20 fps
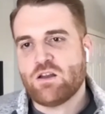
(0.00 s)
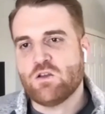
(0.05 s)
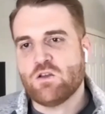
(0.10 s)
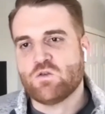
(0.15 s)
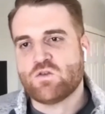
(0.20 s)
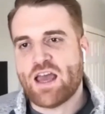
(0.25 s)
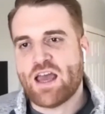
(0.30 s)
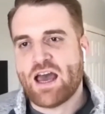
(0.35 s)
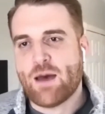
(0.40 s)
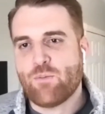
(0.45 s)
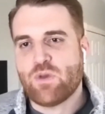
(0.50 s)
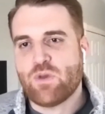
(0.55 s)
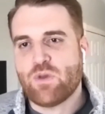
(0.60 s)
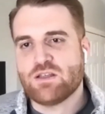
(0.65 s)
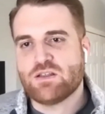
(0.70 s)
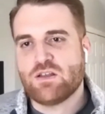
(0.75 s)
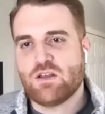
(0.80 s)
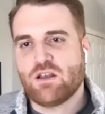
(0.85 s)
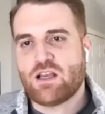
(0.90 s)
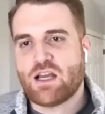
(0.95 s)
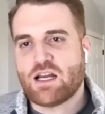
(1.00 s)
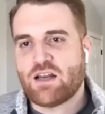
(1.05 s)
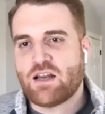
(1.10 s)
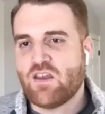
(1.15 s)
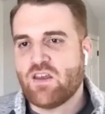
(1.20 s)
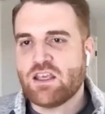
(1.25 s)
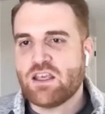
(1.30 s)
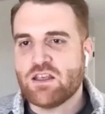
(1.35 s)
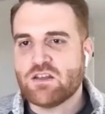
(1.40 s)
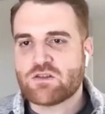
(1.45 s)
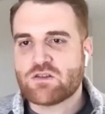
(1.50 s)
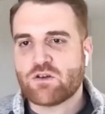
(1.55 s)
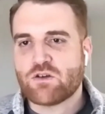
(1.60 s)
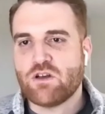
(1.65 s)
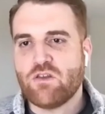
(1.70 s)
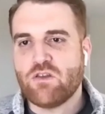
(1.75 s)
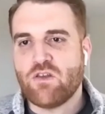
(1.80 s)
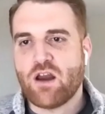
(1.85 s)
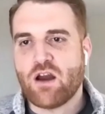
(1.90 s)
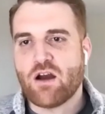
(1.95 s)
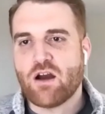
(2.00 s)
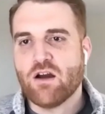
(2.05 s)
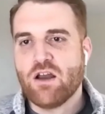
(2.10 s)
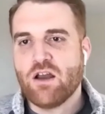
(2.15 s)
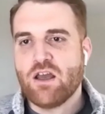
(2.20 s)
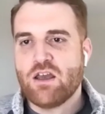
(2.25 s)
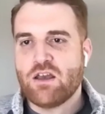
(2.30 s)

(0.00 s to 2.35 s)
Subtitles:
you tap into kind of the history there